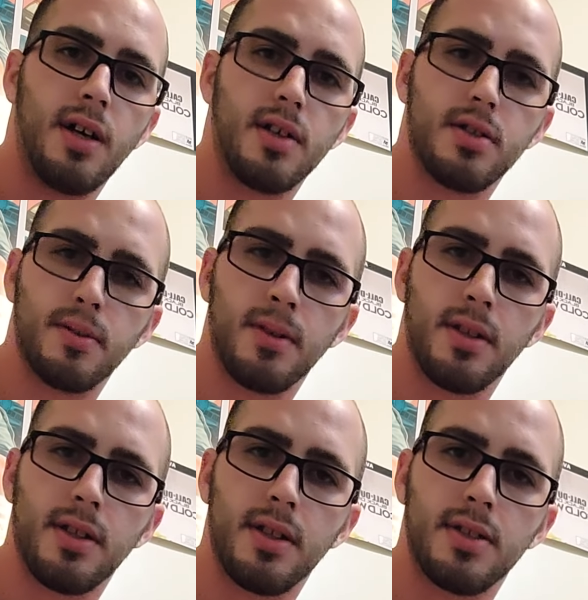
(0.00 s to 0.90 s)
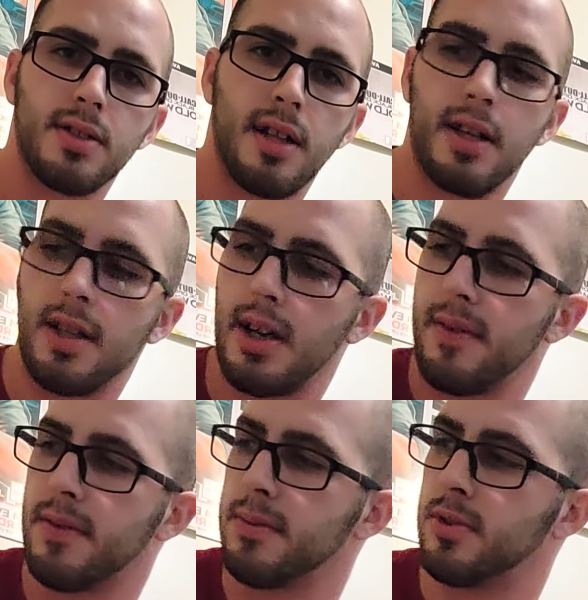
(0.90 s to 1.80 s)
some of the things that I
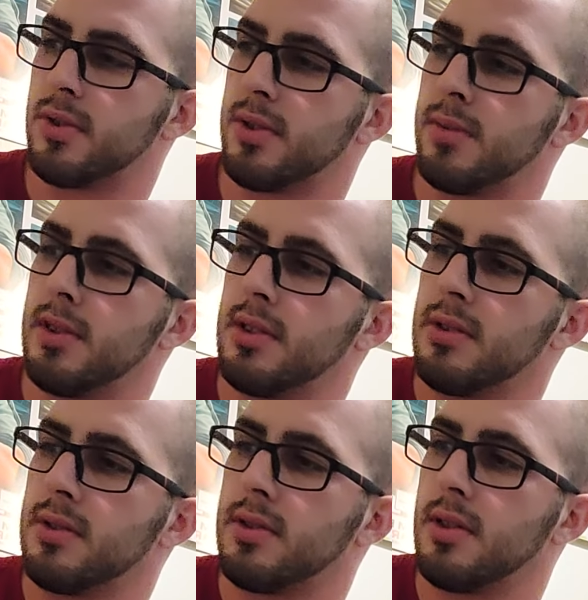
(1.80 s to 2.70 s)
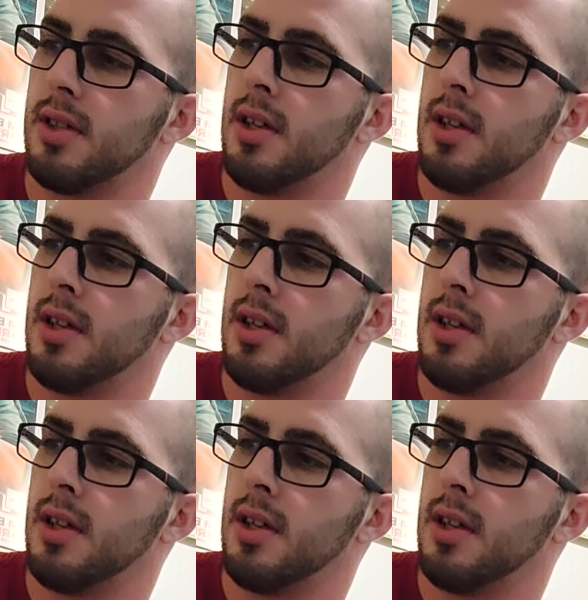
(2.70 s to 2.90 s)
got from Dream Deals.